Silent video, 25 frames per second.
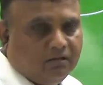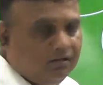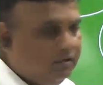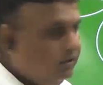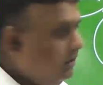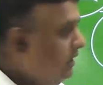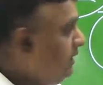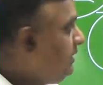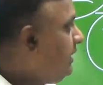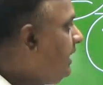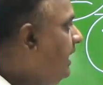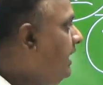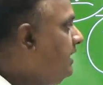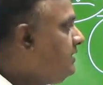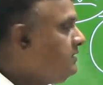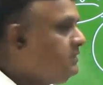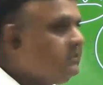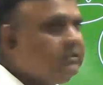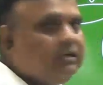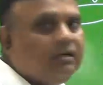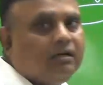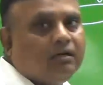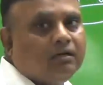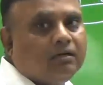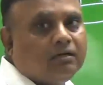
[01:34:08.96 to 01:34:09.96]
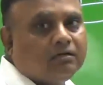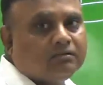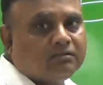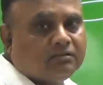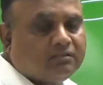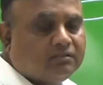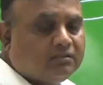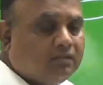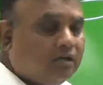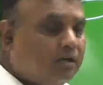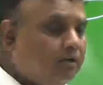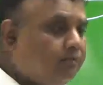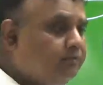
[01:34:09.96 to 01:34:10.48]
it has
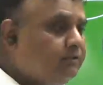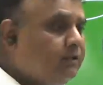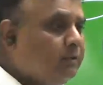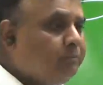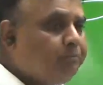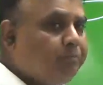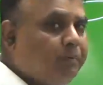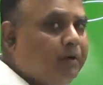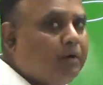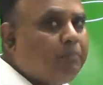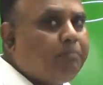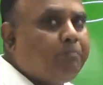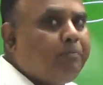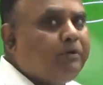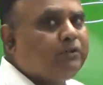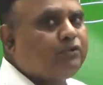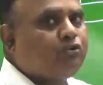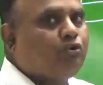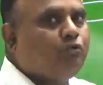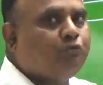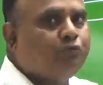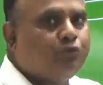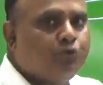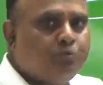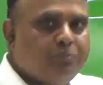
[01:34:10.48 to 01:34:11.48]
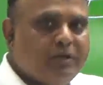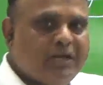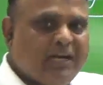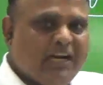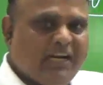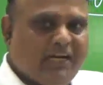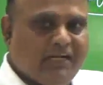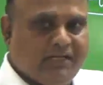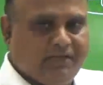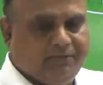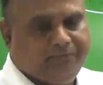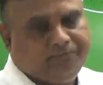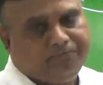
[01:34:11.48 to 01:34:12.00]
served the purpose of humanity.